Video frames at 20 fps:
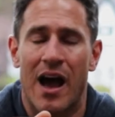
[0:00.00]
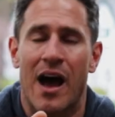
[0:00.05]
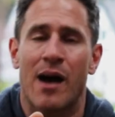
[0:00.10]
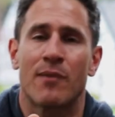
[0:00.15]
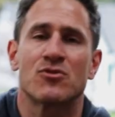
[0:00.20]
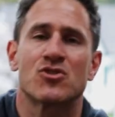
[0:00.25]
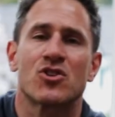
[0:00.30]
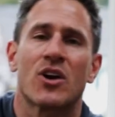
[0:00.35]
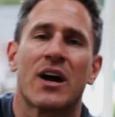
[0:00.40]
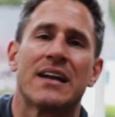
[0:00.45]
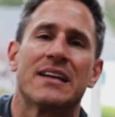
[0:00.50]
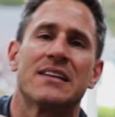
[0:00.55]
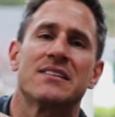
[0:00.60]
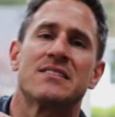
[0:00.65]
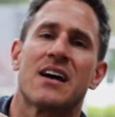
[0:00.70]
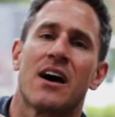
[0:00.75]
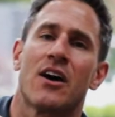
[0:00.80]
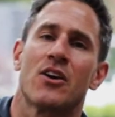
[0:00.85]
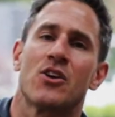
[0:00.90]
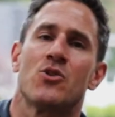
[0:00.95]
I'm trying to
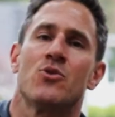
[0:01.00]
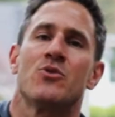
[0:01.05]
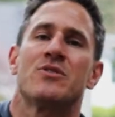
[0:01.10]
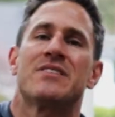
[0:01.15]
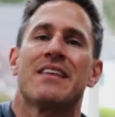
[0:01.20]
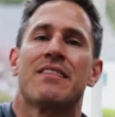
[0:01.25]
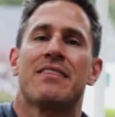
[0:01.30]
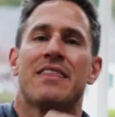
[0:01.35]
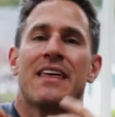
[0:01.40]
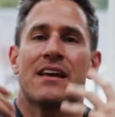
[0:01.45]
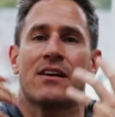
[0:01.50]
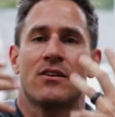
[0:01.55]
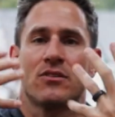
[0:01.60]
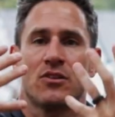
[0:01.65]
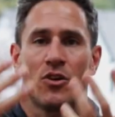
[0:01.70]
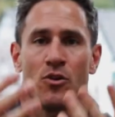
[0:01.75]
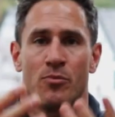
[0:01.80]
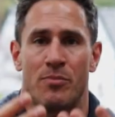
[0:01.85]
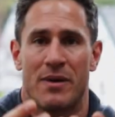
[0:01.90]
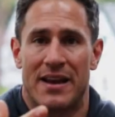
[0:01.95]
tell you to think a
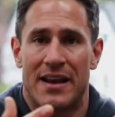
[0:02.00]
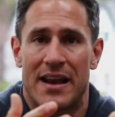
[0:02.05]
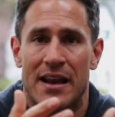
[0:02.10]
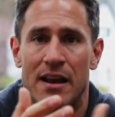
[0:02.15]
little bit.